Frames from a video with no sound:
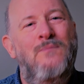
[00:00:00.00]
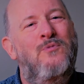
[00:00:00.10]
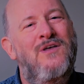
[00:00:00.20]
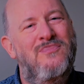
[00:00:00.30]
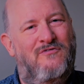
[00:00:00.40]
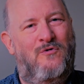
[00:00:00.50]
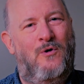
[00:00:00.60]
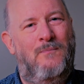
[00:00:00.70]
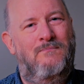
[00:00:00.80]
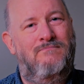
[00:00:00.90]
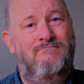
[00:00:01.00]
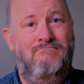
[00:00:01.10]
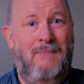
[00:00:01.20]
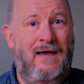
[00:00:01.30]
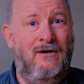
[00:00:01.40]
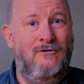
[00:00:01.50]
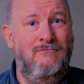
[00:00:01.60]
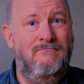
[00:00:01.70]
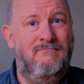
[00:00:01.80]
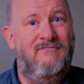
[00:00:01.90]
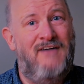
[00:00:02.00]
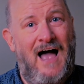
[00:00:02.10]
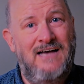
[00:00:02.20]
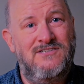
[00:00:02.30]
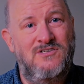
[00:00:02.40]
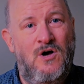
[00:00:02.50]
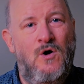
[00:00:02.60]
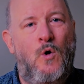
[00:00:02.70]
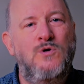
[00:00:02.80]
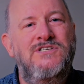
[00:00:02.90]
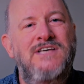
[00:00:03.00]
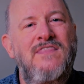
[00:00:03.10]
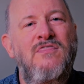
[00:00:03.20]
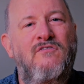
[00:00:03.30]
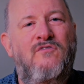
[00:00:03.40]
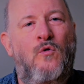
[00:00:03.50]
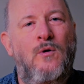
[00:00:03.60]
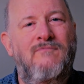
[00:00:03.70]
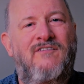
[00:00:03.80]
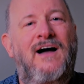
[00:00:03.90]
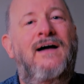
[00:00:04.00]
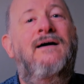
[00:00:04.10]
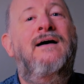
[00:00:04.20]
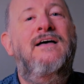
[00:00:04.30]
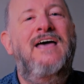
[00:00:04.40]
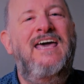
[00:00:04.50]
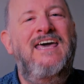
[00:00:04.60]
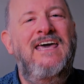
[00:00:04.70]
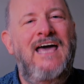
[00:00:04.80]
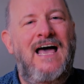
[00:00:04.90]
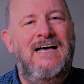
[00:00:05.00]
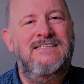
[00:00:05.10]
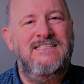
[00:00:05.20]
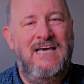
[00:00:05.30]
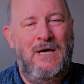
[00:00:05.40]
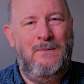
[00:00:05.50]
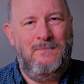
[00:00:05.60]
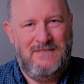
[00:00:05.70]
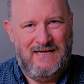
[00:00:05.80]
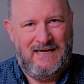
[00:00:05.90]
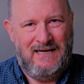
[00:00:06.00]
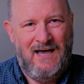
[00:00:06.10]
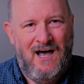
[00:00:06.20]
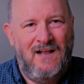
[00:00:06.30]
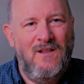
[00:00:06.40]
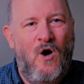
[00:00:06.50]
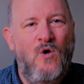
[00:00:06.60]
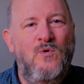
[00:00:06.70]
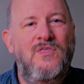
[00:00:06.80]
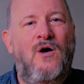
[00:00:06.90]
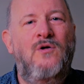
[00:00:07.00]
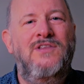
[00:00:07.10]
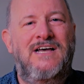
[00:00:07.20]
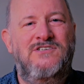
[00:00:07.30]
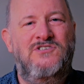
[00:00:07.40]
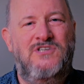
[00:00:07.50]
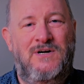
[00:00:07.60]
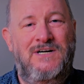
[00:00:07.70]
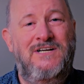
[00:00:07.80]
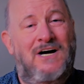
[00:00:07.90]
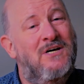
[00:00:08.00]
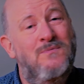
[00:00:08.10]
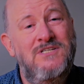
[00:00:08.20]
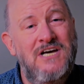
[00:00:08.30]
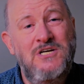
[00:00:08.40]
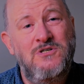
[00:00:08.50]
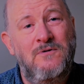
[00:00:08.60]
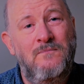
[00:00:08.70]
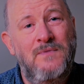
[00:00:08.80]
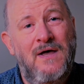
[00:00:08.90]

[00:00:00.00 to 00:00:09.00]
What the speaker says: print the form, mail, fax, or send the form via esMD along with all necessary documentation.